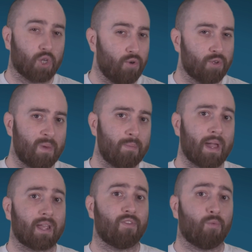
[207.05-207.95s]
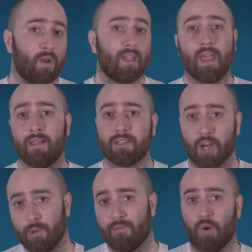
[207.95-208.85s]
could be back in the ring in
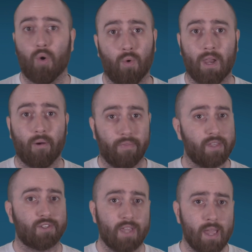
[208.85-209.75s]
time for All Out this